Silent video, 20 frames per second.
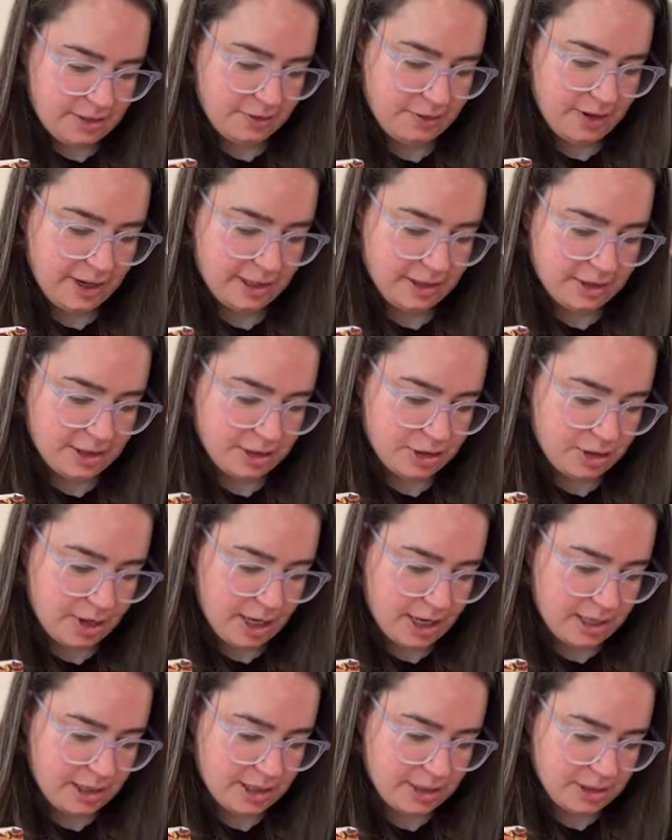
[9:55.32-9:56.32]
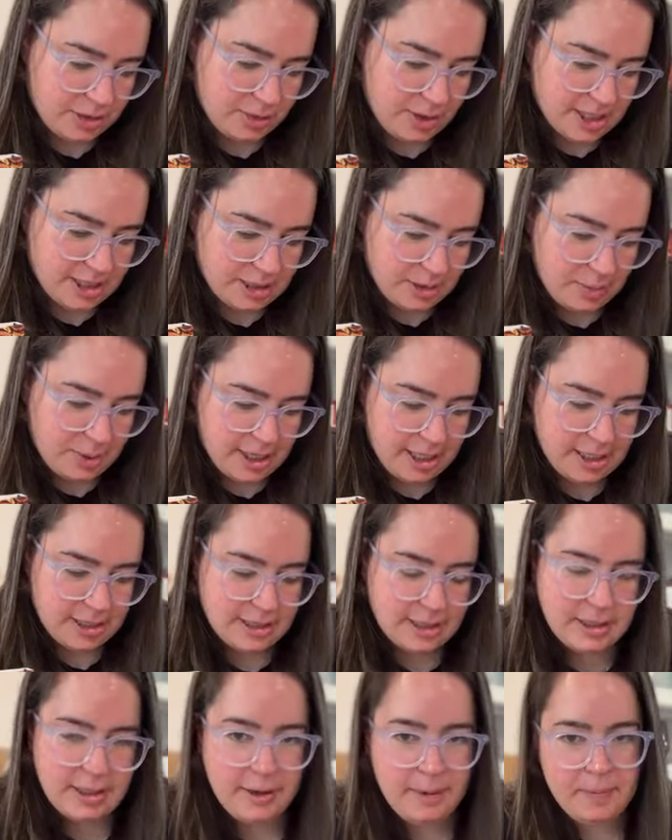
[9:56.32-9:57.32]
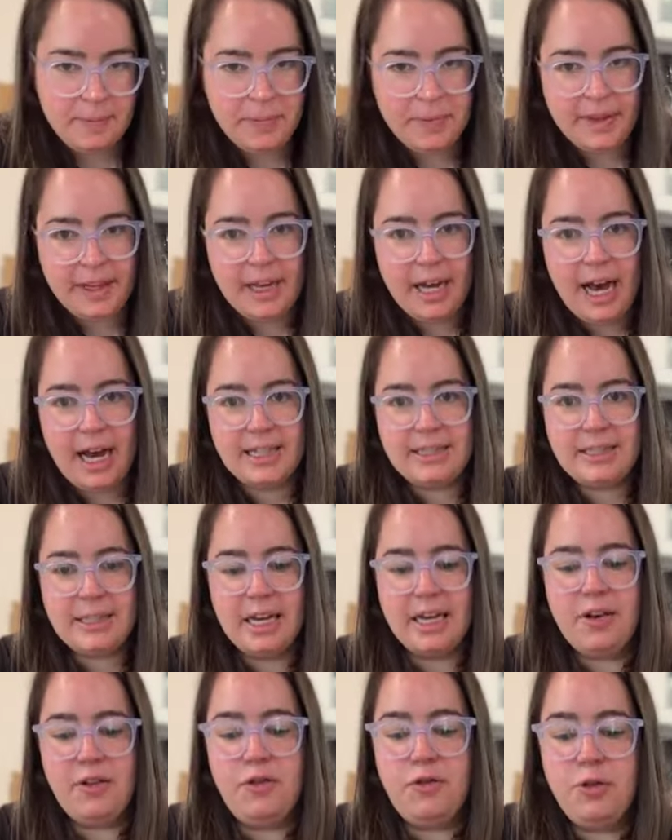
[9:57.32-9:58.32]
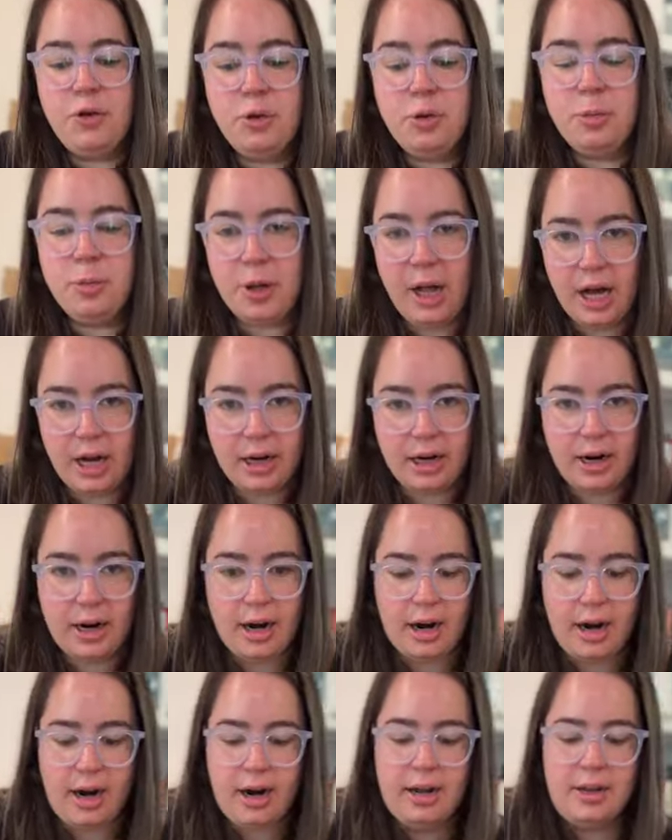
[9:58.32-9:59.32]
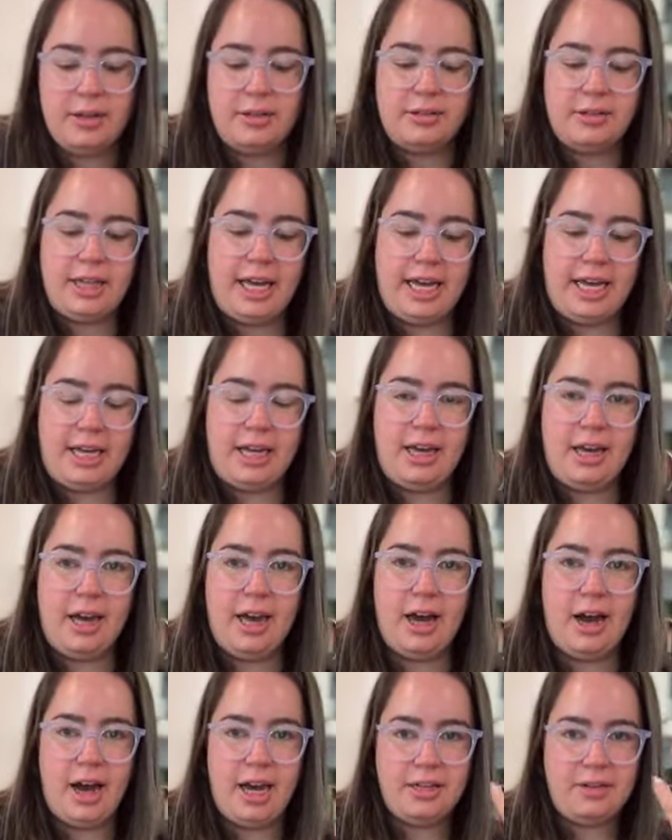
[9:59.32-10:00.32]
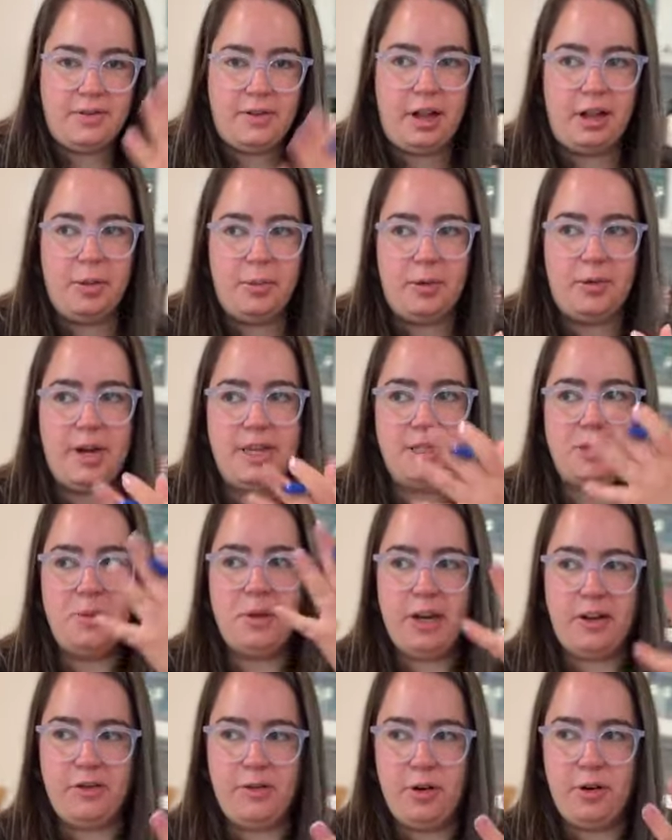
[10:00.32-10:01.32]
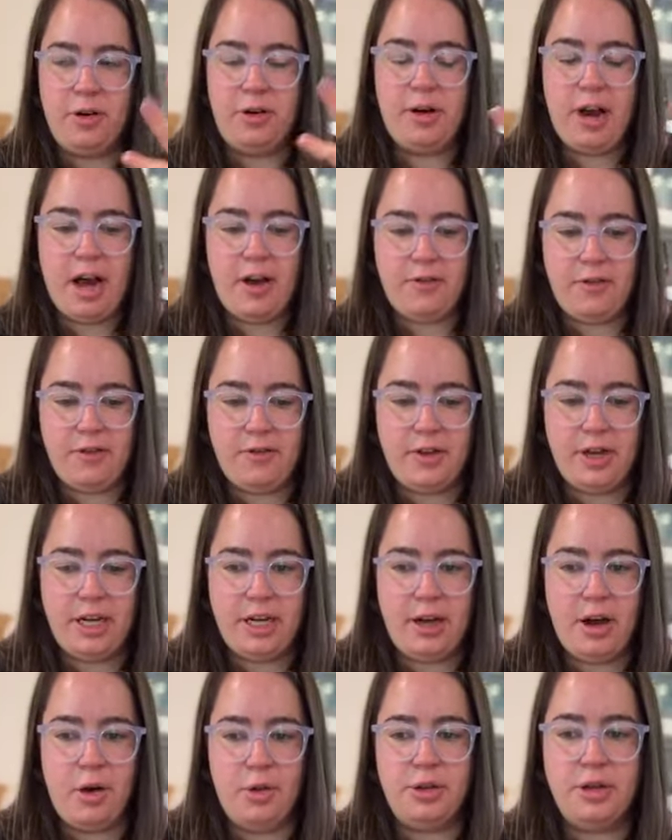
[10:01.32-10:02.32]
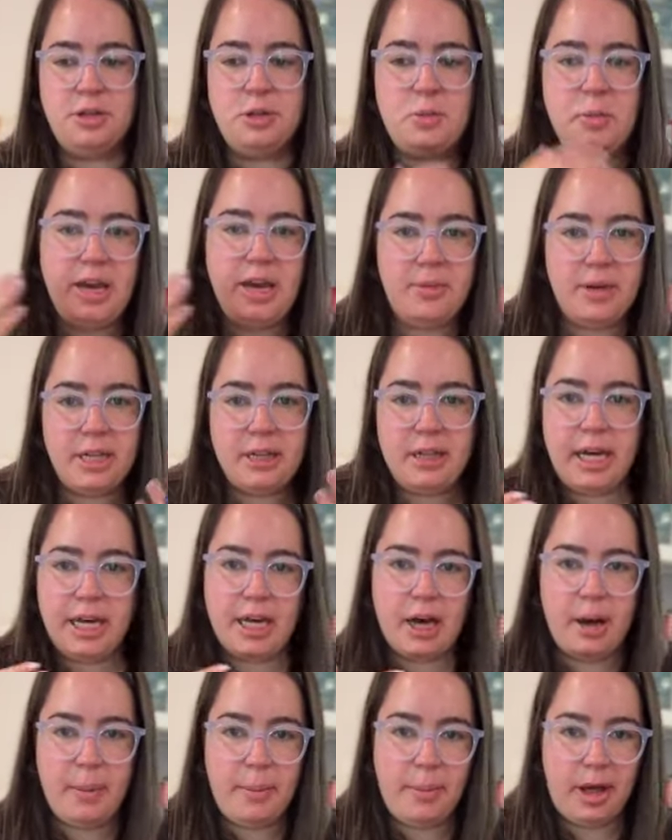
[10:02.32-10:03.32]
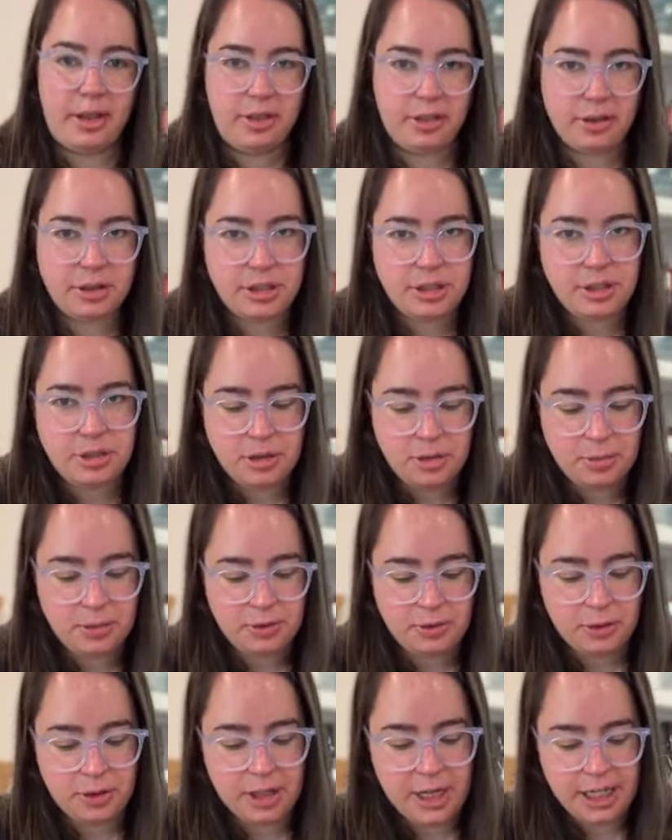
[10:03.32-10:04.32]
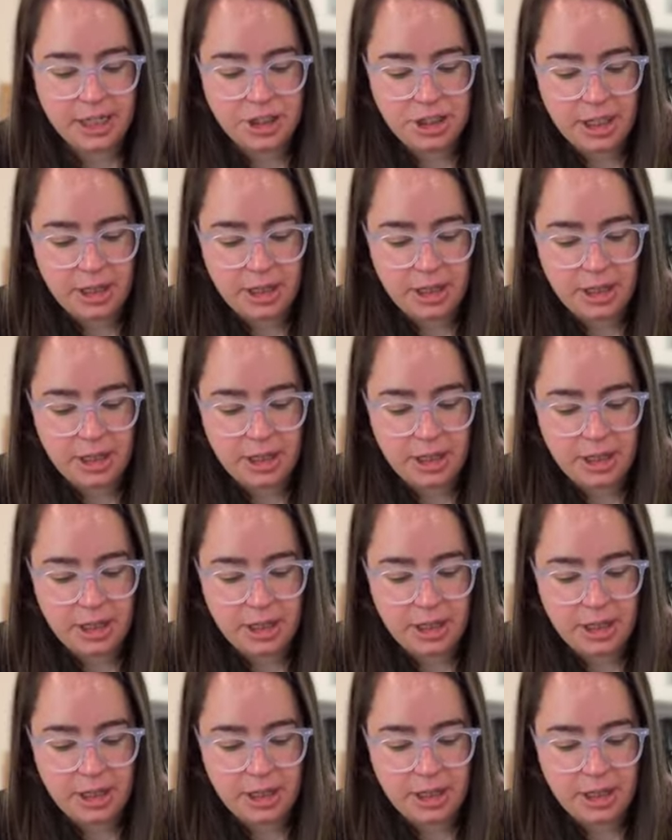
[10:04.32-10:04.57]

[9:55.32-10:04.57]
to finally try these recipes. As like a food blogger, like I develop a recipe, I photograph a video. There's maybe like a month or two before I